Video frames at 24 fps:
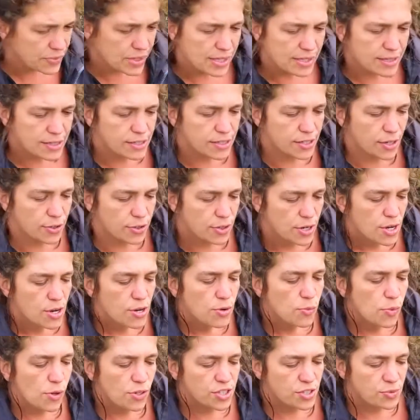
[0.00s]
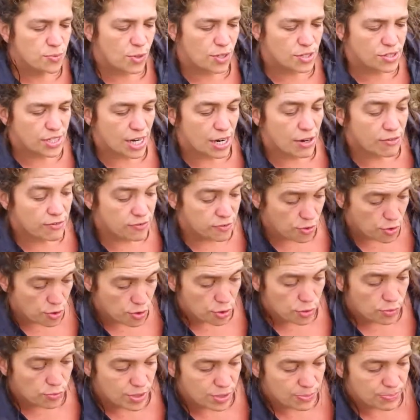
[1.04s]
So what to watch out
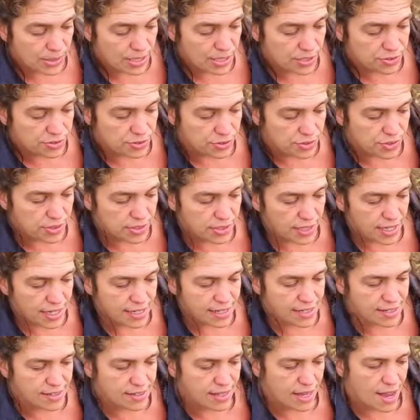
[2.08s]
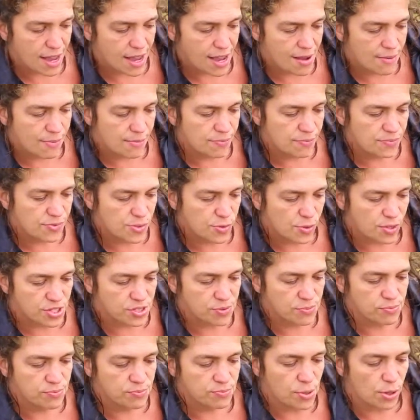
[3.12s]
for with beetroots is to
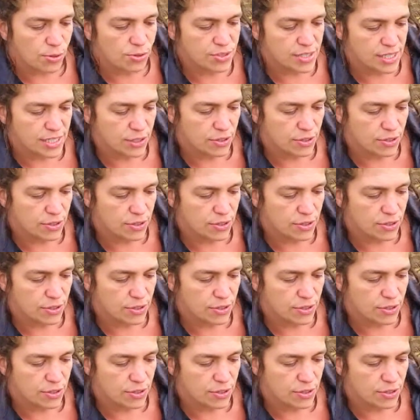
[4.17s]
watch them bolting or